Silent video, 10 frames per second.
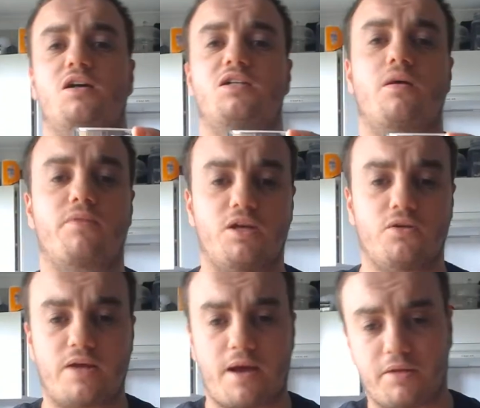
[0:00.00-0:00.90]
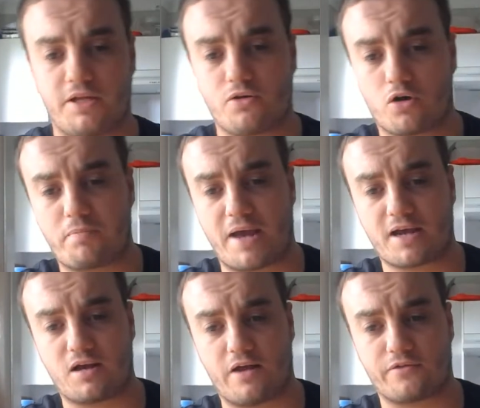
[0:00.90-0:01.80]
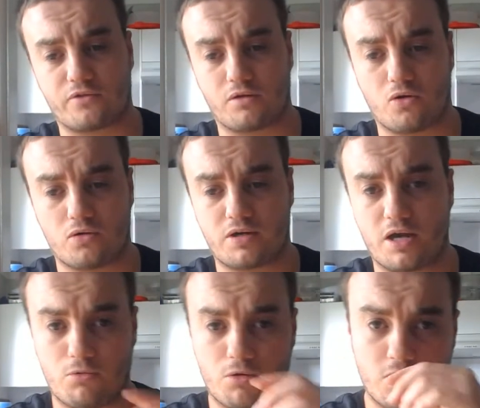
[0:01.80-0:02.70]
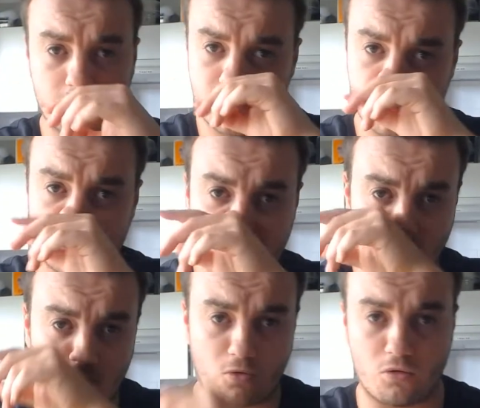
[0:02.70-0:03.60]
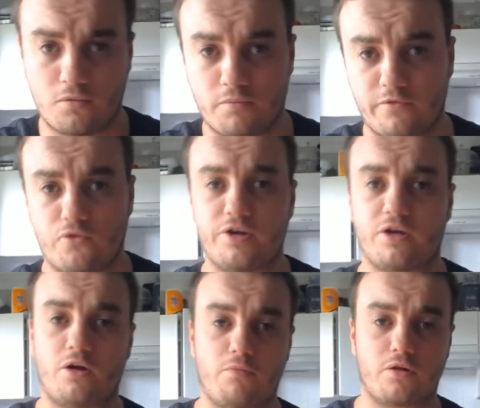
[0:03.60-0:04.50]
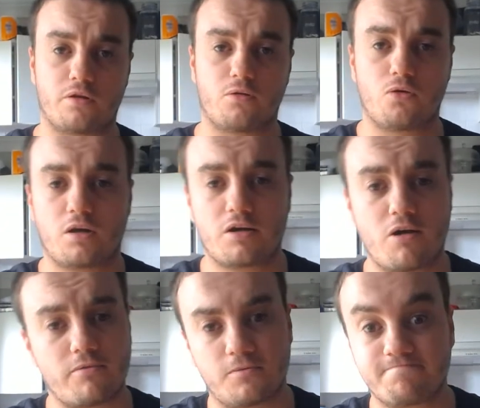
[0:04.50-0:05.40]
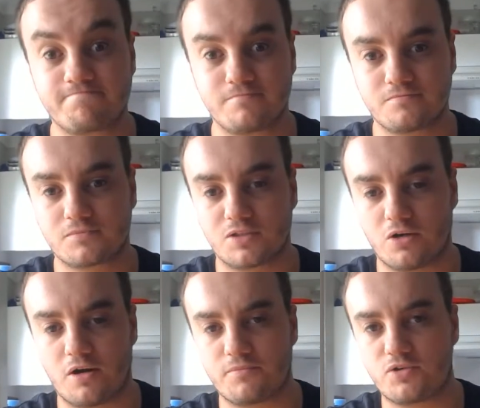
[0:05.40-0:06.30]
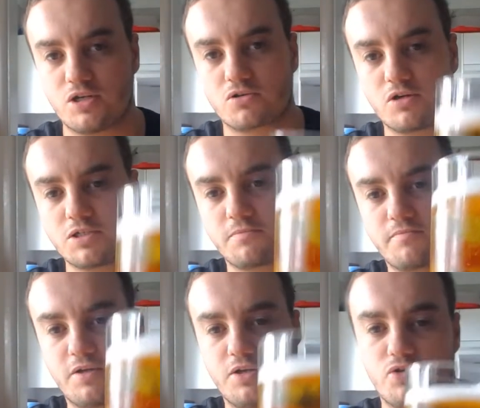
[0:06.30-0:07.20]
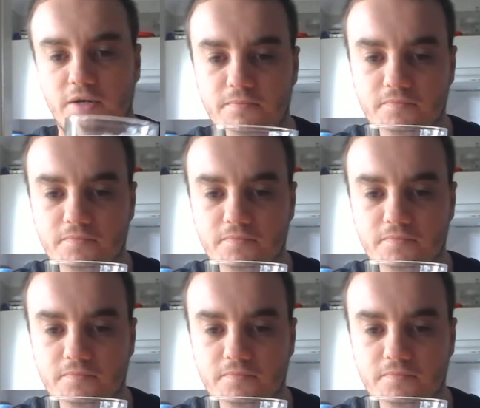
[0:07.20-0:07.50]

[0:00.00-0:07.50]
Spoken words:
Something you would happily knock back after a long day of work or before you go mow the lawn like I will. Alright, cheers guys. Enjoy.